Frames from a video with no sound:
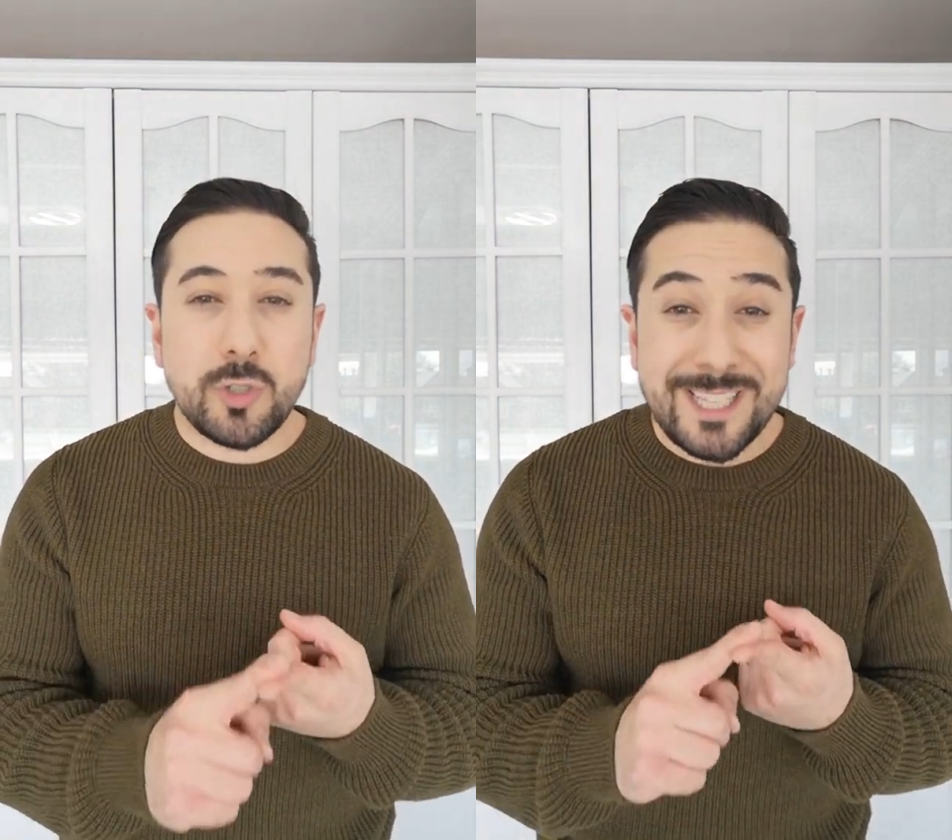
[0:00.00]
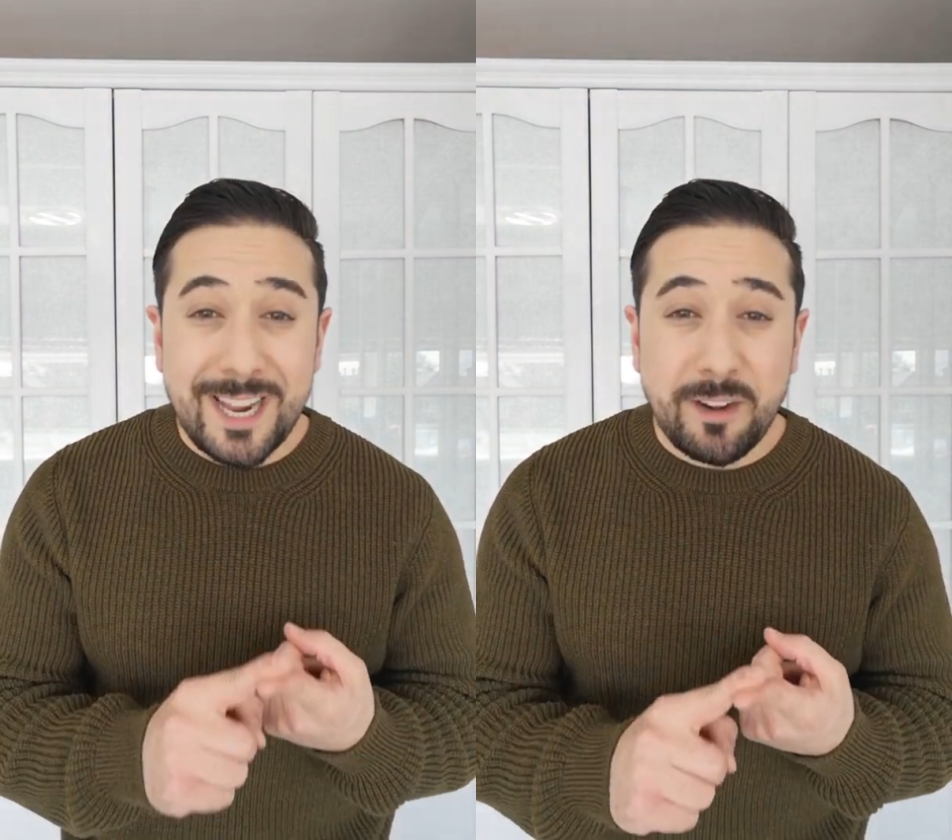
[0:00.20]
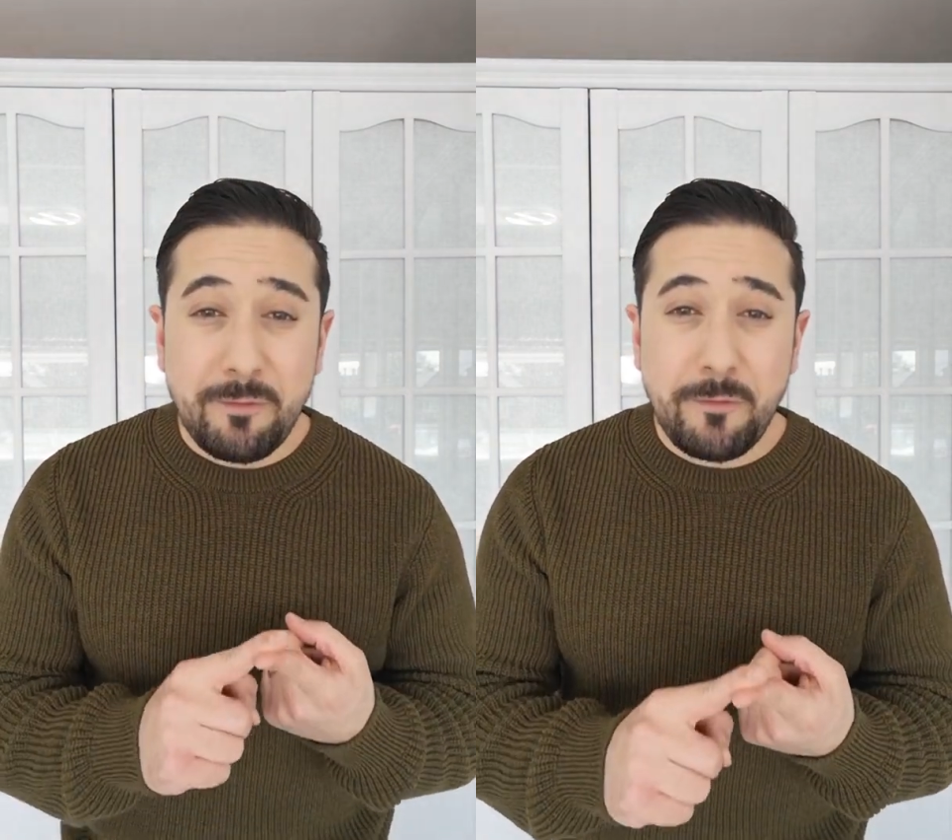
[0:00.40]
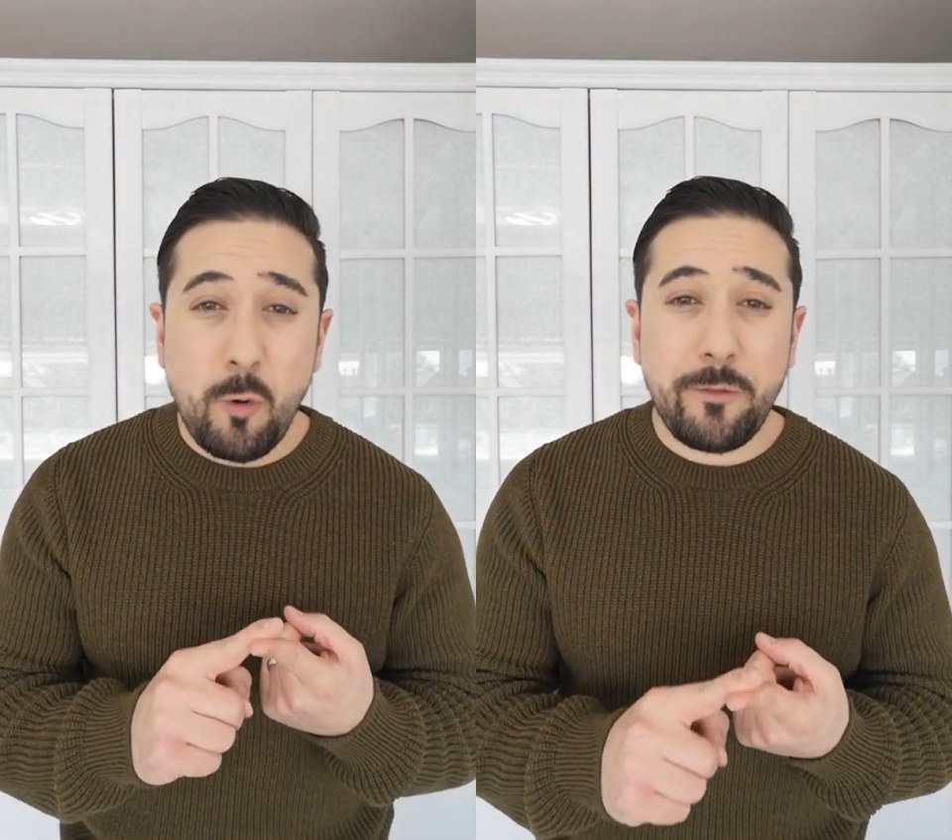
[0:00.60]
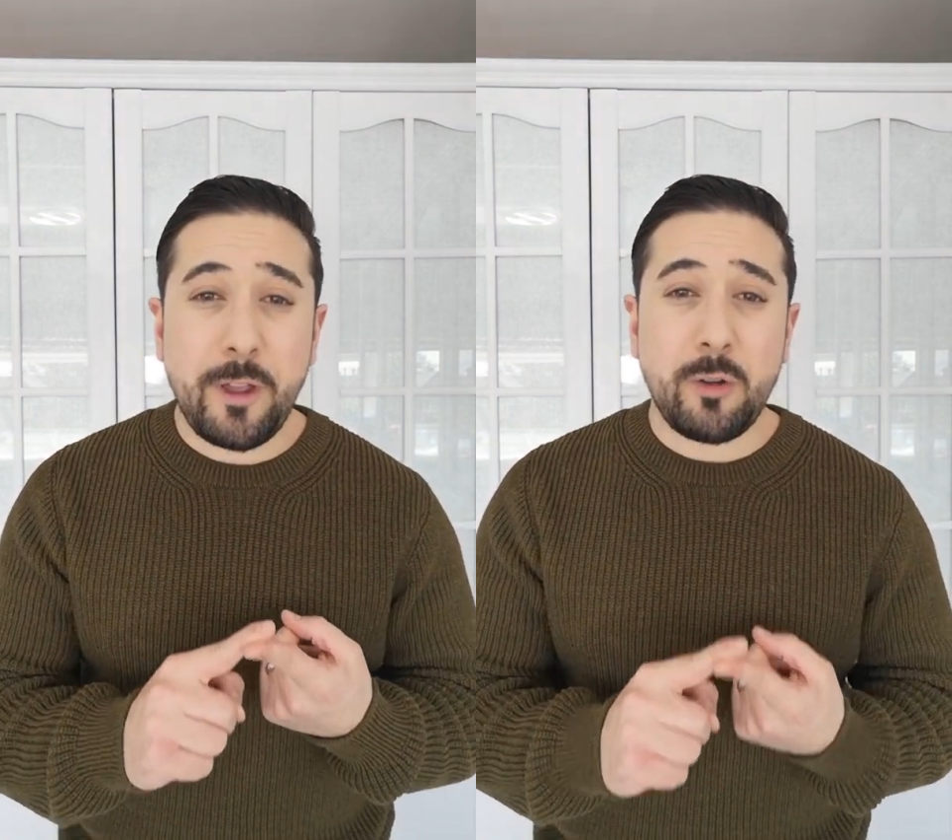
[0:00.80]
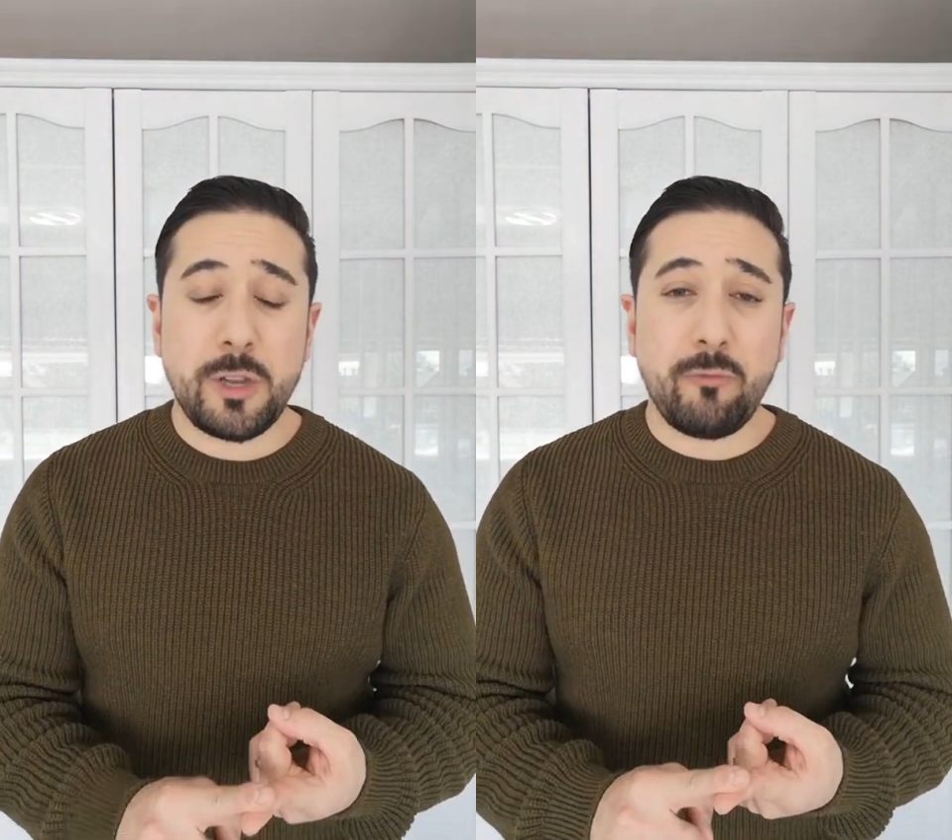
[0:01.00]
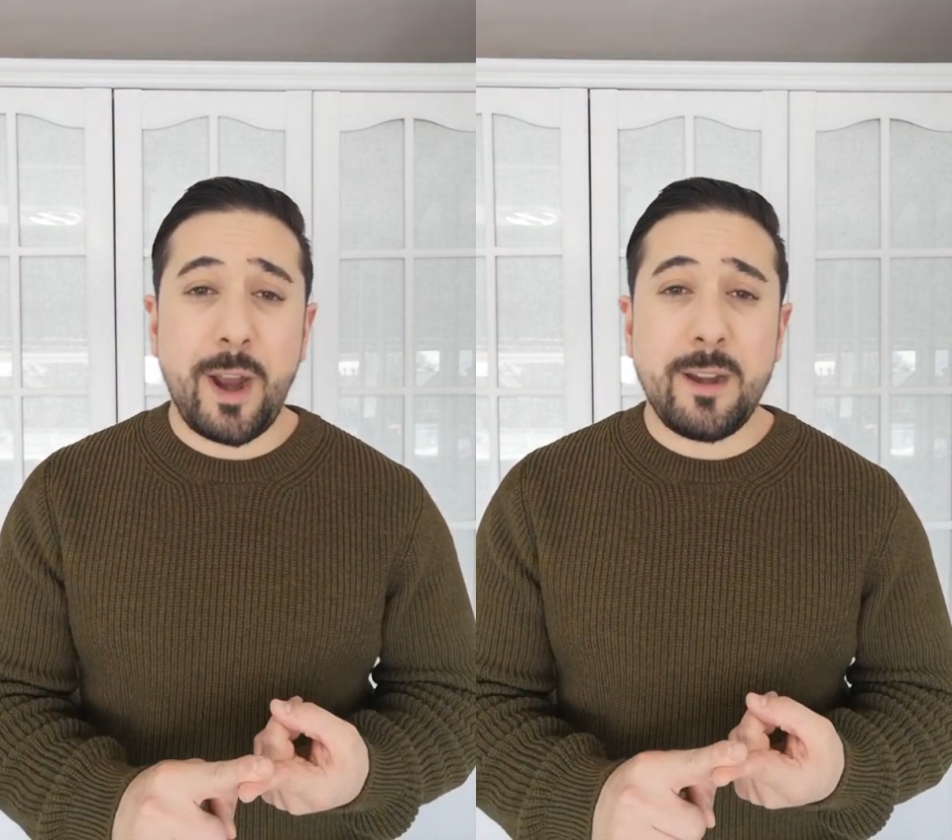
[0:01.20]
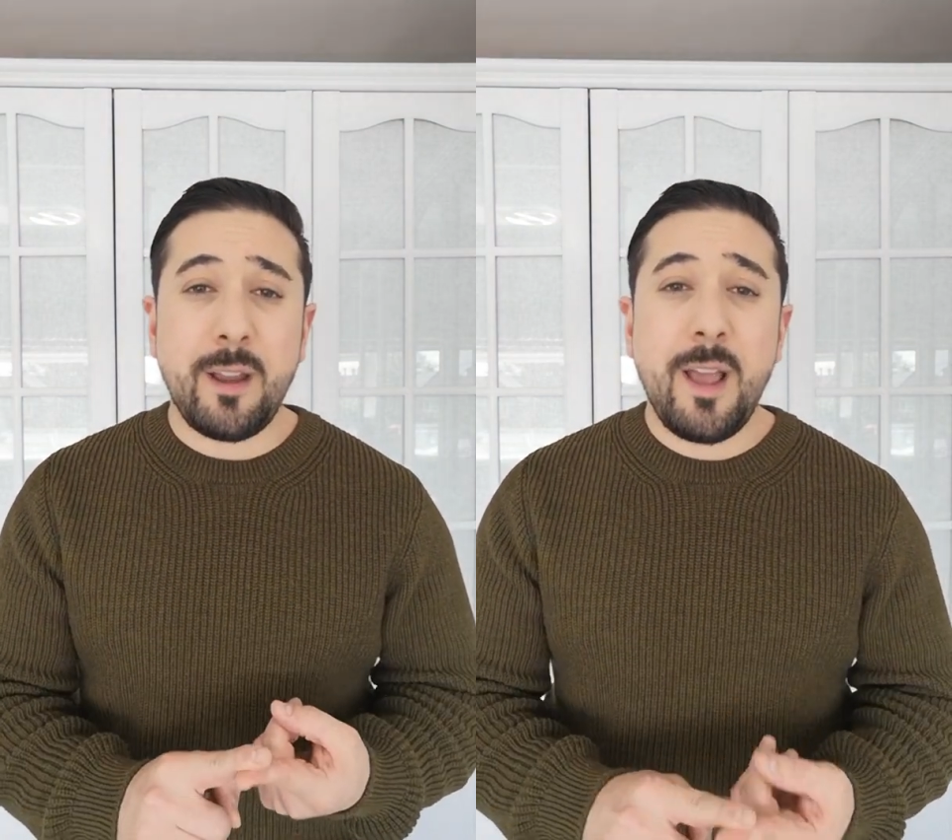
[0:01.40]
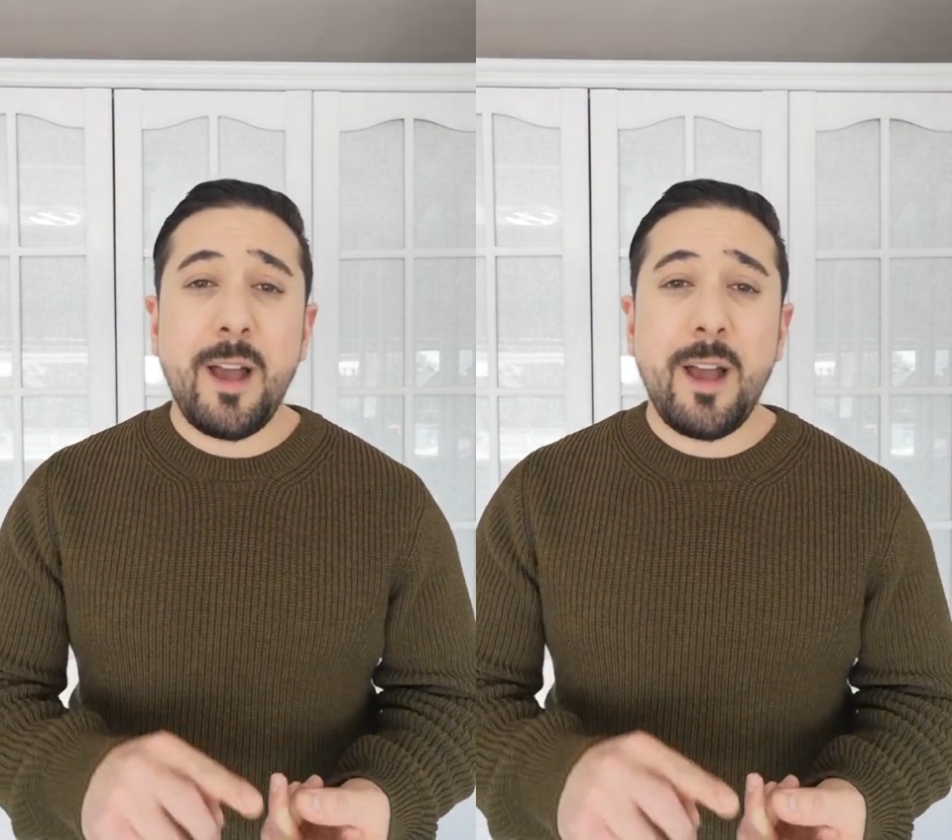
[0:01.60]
tenant forfeit on your rent,